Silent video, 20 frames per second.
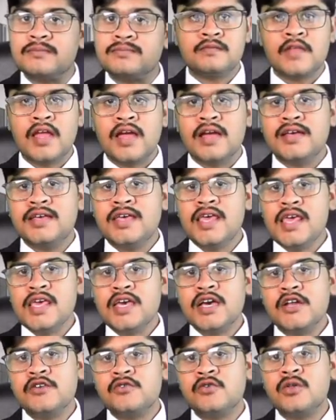Key
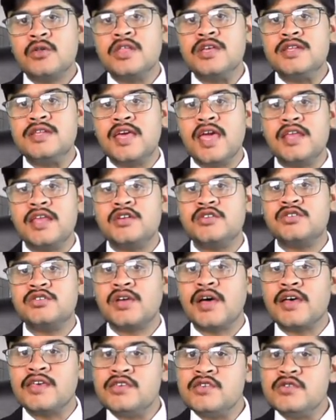control indicators are
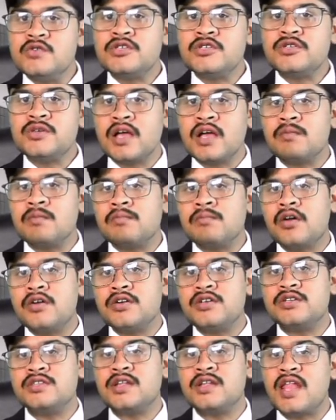used to help monitor
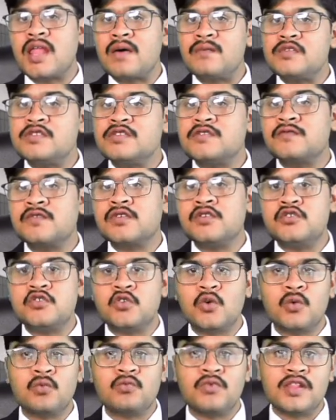the levels of
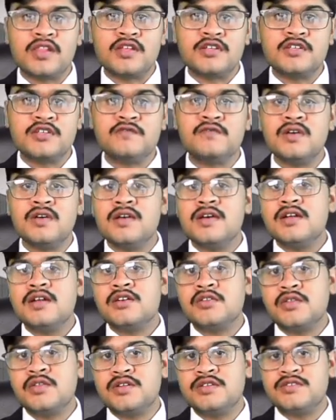control relative to
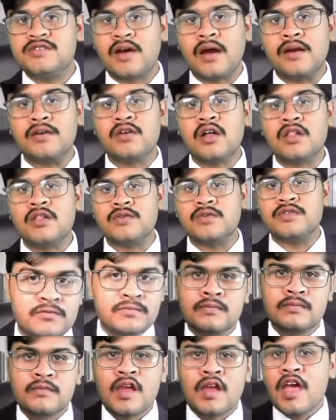the desired
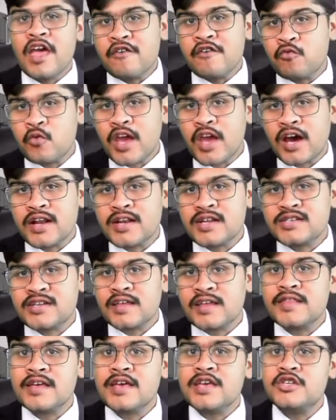tolerance. If we
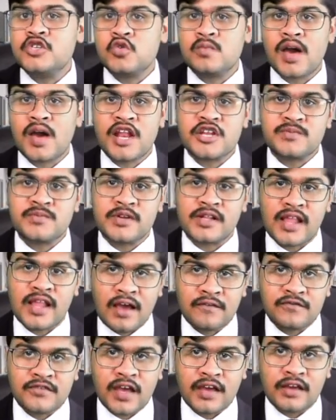understand the issue management
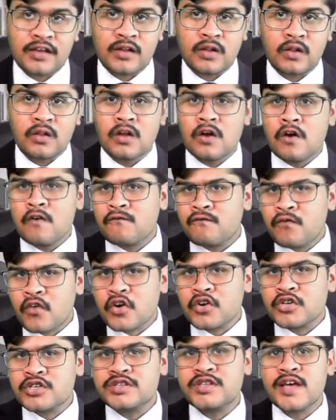lifecycle,
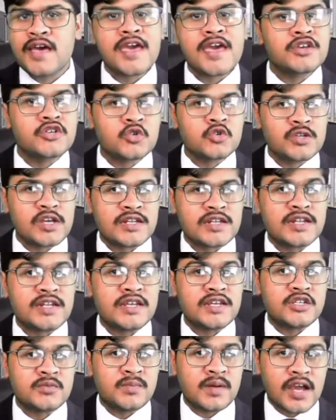first the issue data
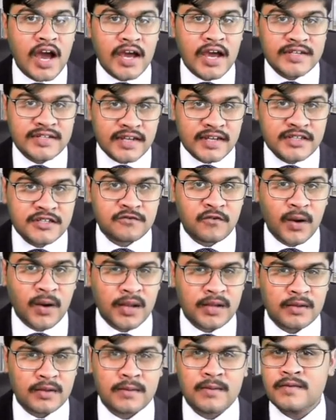need to be
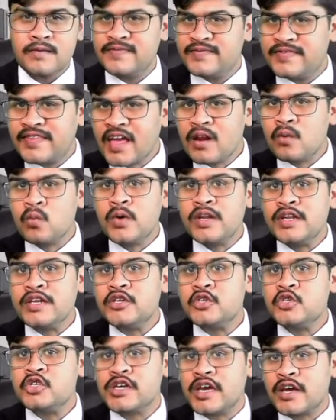identified. Then we need to
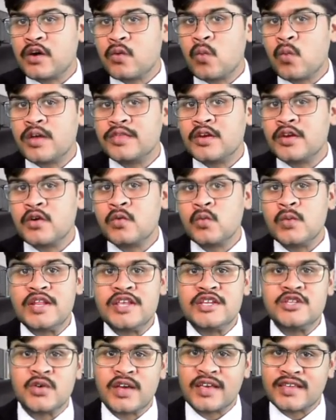check whether we need
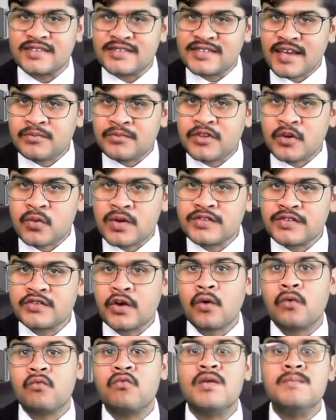to accept the risk
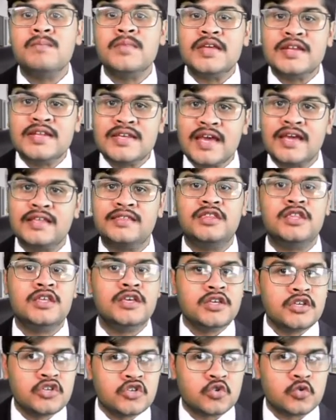or remediate the
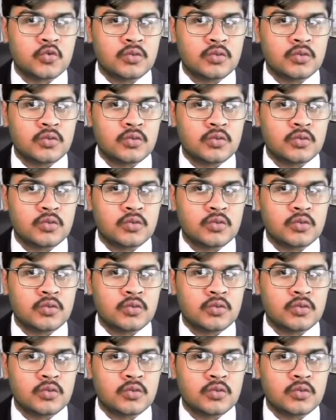issue.